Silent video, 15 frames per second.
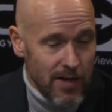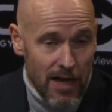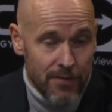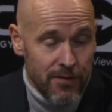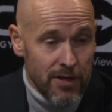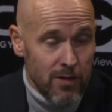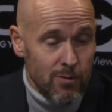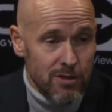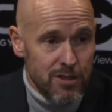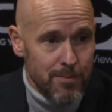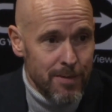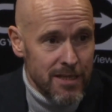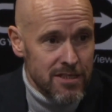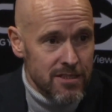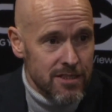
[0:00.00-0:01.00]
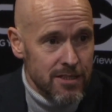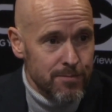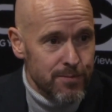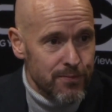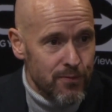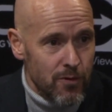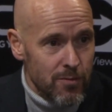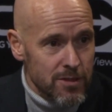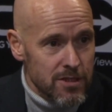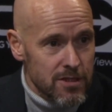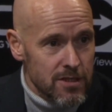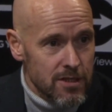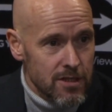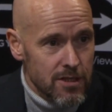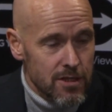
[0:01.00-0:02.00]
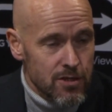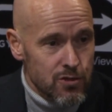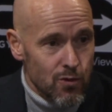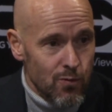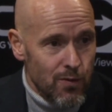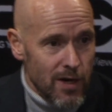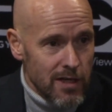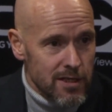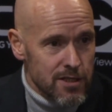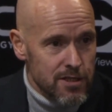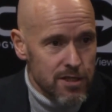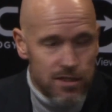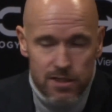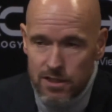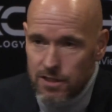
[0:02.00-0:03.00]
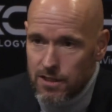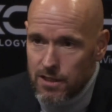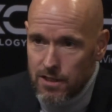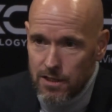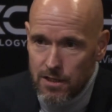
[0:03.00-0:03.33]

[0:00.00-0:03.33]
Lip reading: I think it was the best team performance so far this season.